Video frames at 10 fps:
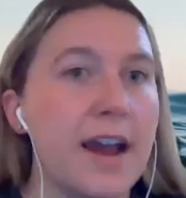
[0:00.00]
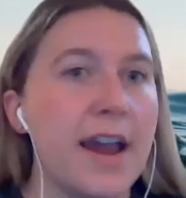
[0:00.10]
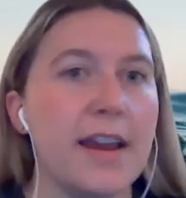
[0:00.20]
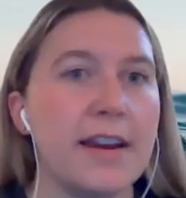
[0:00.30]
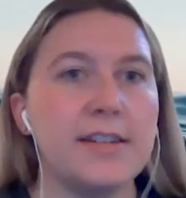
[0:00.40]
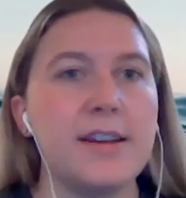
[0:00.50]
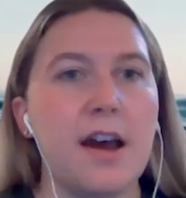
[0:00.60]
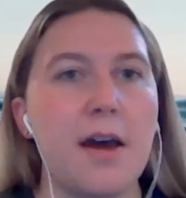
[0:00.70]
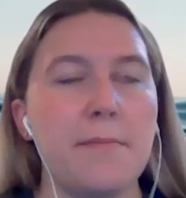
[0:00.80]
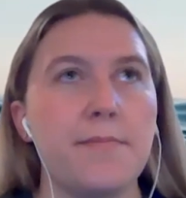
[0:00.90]
And
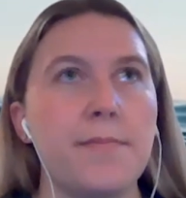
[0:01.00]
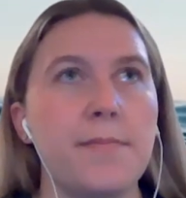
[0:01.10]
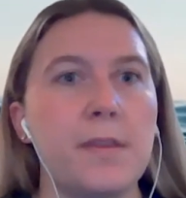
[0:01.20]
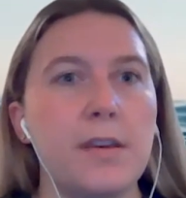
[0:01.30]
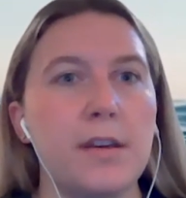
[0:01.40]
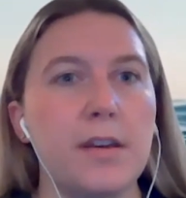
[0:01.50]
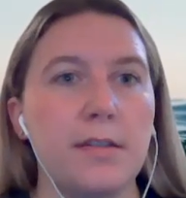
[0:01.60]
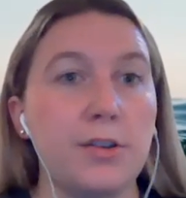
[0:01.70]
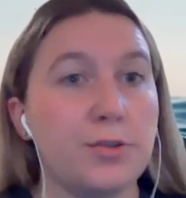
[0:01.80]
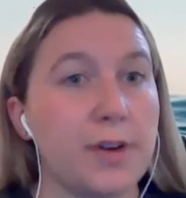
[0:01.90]

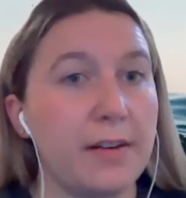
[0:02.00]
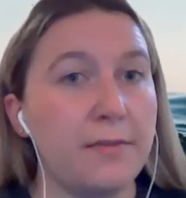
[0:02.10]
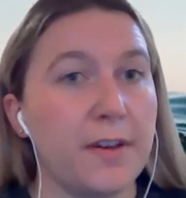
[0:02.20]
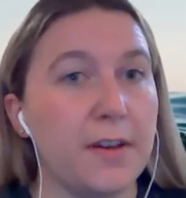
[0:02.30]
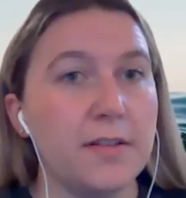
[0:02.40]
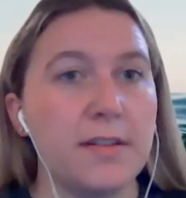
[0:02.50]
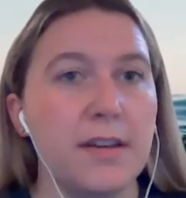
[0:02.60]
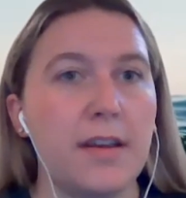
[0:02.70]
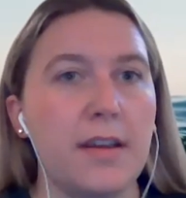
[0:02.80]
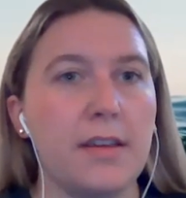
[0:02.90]
the drain field,
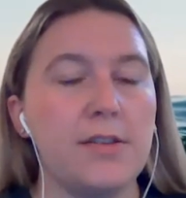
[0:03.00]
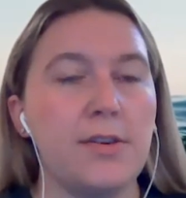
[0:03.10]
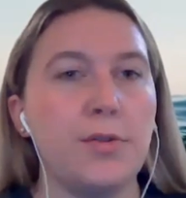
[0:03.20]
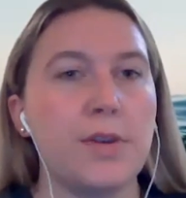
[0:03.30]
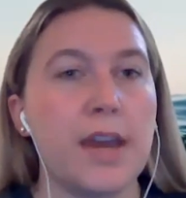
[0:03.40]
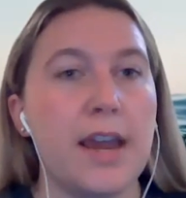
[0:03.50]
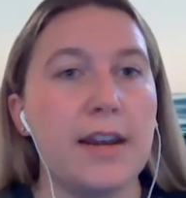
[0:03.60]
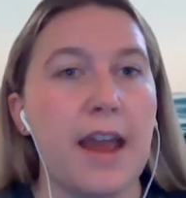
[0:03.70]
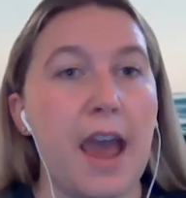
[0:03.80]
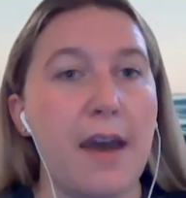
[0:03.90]
you
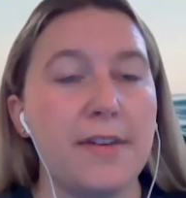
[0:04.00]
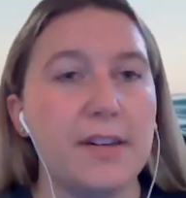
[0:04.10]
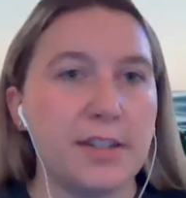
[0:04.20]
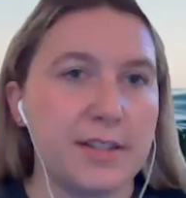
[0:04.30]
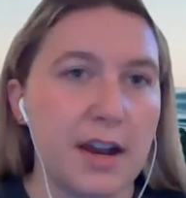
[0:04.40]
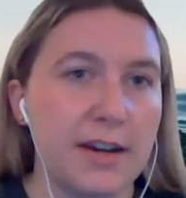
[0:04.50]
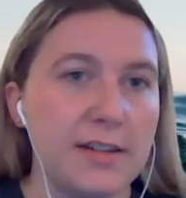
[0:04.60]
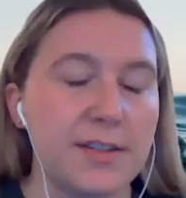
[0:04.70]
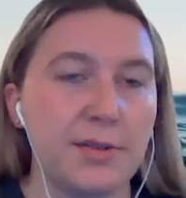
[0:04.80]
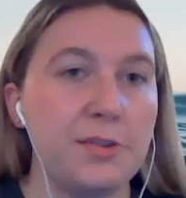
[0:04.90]
can have it
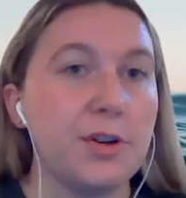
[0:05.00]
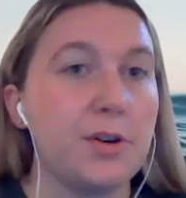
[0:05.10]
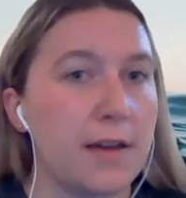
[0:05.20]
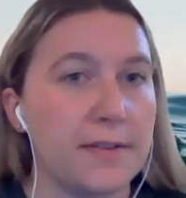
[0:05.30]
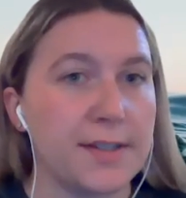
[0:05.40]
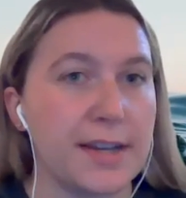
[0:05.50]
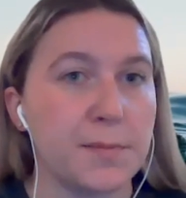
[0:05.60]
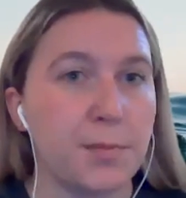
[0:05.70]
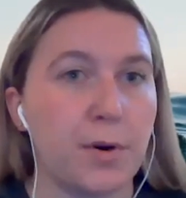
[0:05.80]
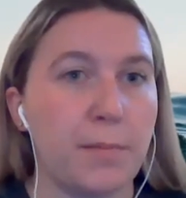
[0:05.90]
designed so you don't have a
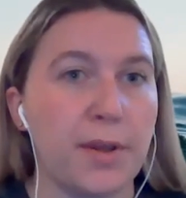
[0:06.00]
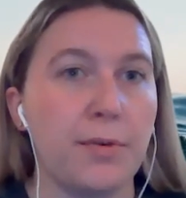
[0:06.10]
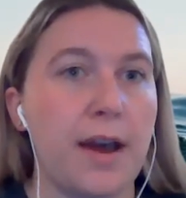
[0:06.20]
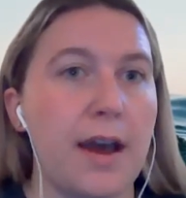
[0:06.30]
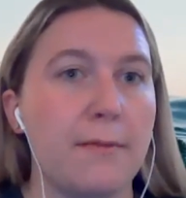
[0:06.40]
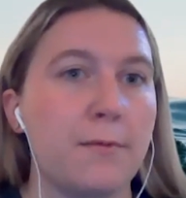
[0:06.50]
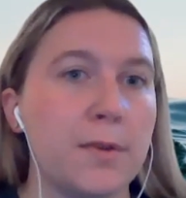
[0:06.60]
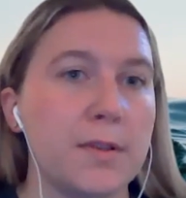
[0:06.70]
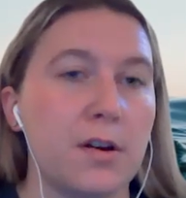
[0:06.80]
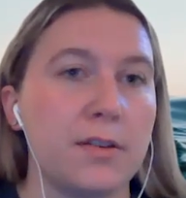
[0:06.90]
cesspool, but you have
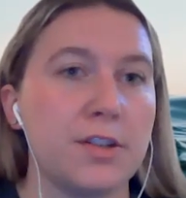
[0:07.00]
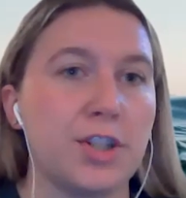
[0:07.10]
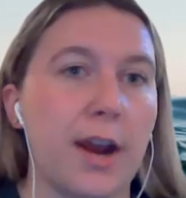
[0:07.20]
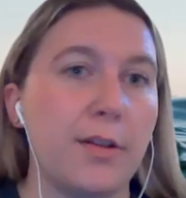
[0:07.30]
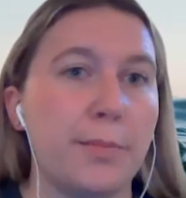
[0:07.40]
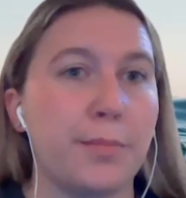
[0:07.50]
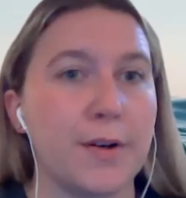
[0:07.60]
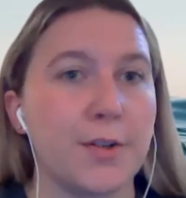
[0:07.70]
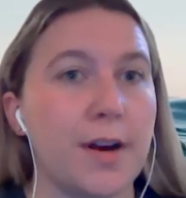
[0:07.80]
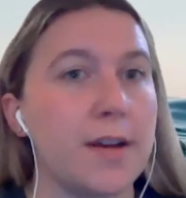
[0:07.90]
what's called a shallow
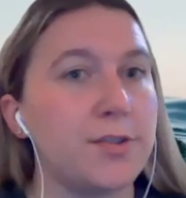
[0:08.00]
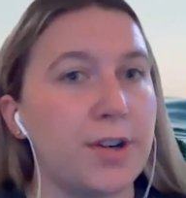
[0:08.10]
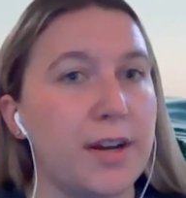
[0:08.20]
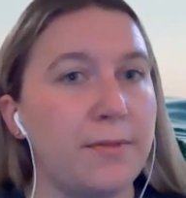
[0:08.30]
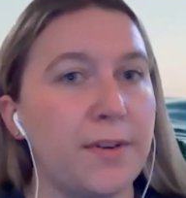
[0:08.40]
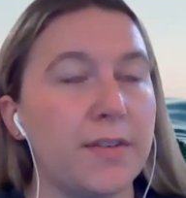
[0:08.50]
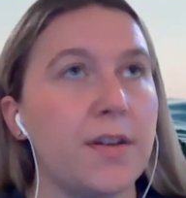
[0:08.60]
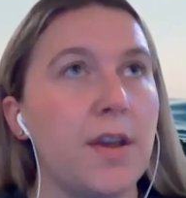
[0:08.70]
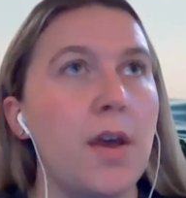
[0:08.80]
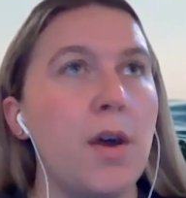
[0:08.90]
pressurized drain field,
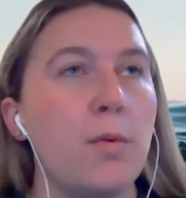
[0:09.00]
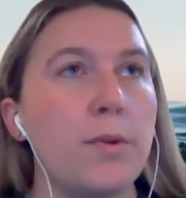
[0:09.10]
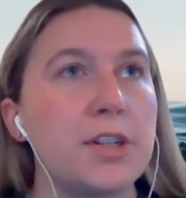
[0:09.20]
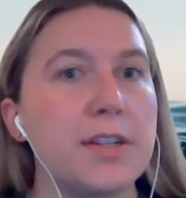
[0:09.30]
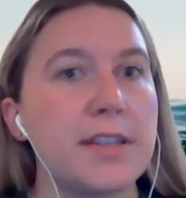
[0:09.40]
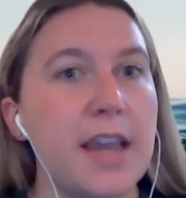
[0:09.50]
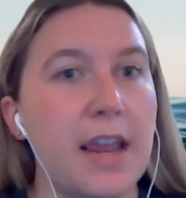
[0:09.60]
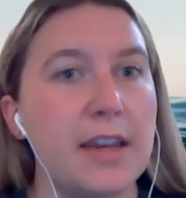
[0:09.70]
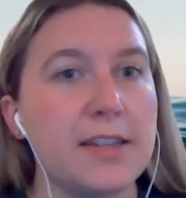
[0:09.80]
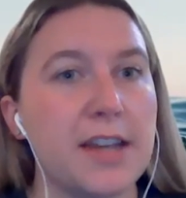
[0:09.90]
which is
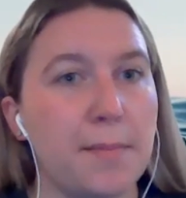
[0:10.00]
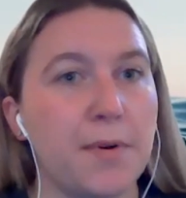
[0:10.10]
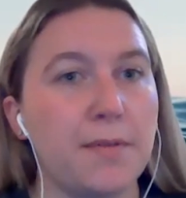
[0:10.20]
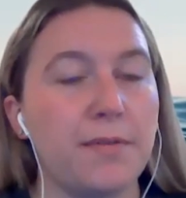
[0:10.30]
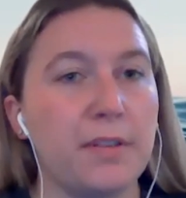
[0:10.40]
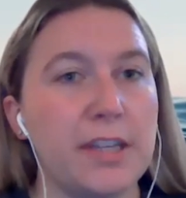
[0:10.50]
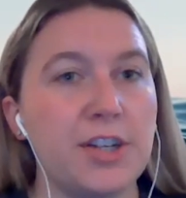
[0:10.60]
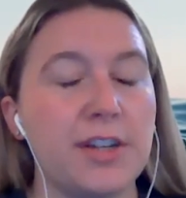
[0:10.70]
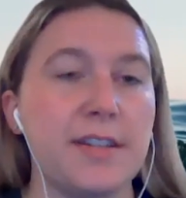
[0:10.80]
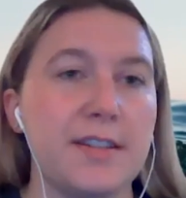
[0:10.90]
a type of
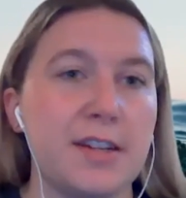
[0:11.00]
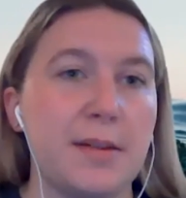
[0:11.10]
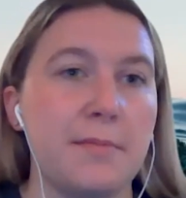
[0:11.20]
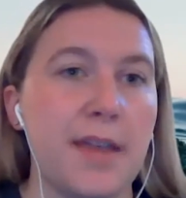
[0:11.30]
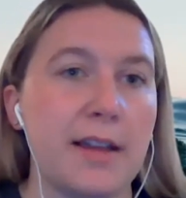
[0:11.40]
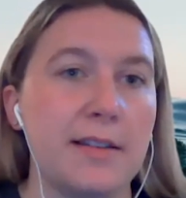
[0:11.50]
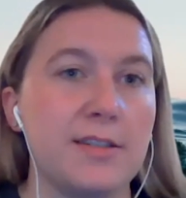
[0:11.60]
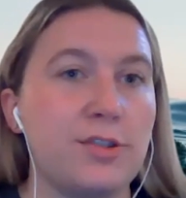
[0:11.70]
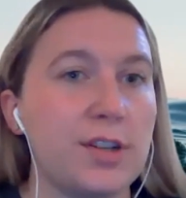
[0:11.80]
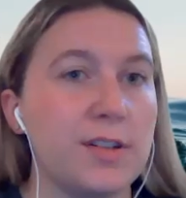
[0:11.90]
leaching system
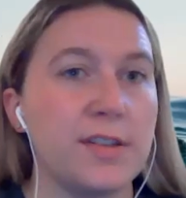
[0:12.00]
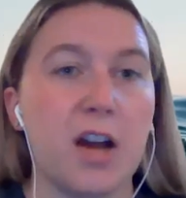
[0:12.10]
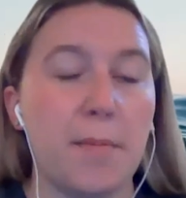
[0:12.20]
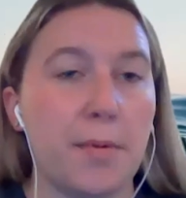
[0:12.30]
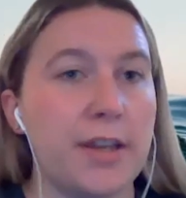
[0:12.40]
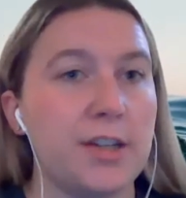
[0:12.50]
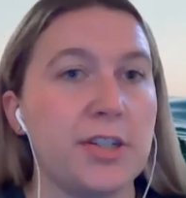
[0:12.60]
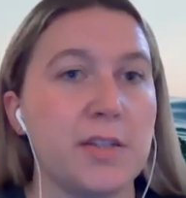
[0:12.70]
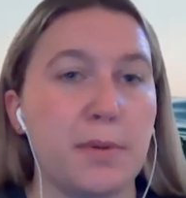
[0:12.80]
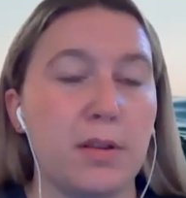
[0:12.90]
that's just a couple
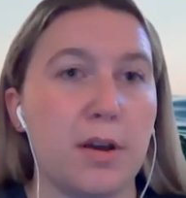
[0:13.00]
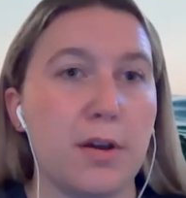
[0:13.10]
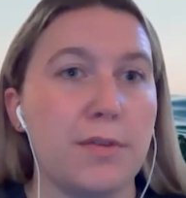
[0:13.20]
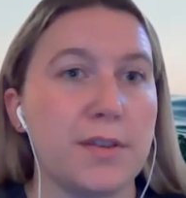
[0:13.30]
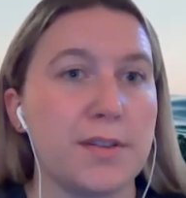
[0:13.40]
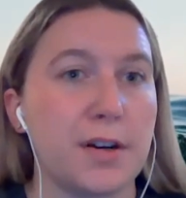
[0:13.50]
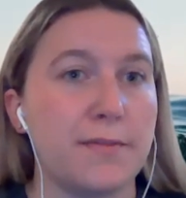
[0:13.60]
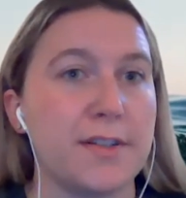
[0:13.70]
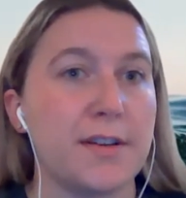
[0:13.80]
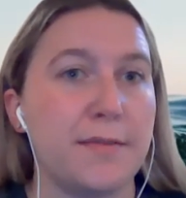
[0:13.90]
inches below the
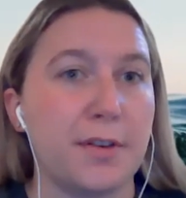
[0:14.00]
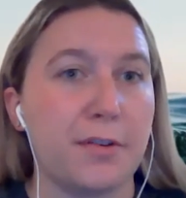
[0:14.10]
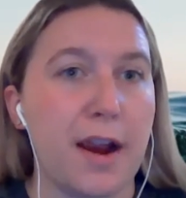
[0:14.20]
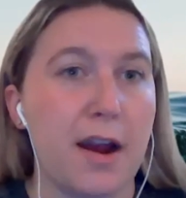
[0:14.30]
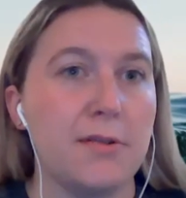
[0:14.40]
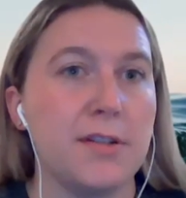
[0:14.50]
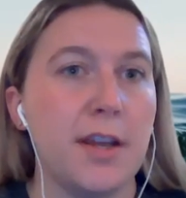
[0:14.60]
surface of the ground.